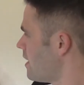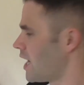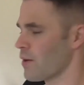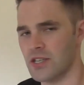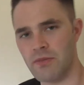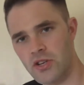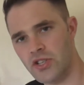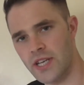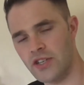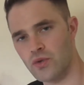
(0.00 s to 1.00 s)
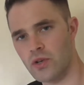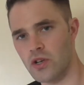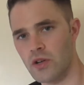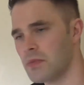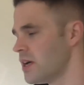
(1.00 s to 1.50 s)
Anyway, so most essential
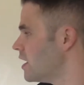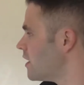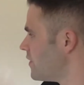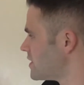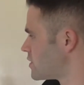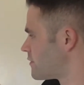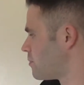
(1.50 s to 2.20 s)
column, this is for